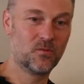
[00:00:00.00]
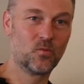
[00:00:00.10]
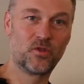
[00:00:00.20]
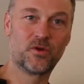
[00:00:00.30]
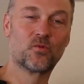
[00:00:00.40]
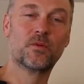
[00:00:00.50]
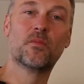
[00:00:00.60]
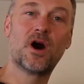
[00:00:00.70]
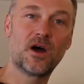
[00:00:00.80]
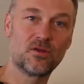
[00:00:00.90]
with a
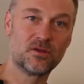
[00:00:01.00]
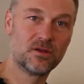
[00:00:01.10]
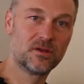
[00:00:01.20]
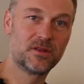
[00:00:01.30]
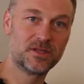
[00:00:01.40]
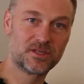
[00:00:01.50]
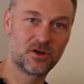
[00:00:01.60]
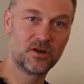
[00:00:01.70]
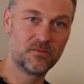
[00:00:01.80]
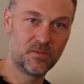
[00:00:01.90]
remodel that
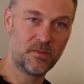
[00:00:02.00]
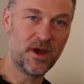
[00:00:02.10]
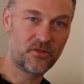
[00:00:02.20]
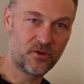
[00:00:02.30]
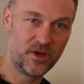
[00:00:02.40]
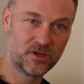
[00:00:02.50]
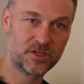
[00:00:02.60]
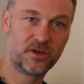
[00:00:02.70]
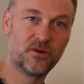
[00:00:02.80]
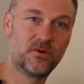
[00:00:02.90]
started about three years
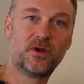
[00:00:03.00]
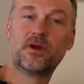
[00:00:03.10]
ago,